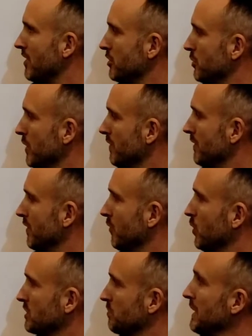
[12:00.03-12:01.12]
the derivative of
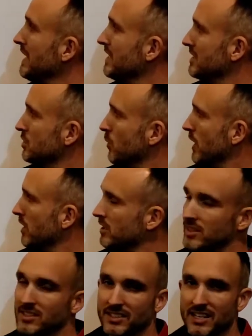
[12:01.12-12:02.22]
what's being squared,
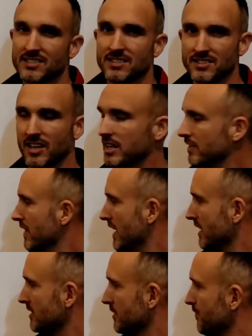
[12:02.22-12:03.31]
in this case, the sine of
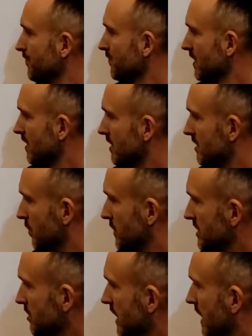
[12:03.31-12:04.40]
x. So we
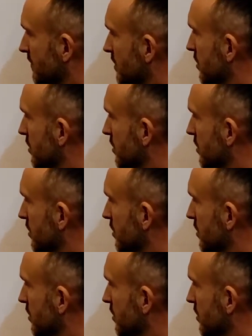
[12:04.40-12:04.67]
still have to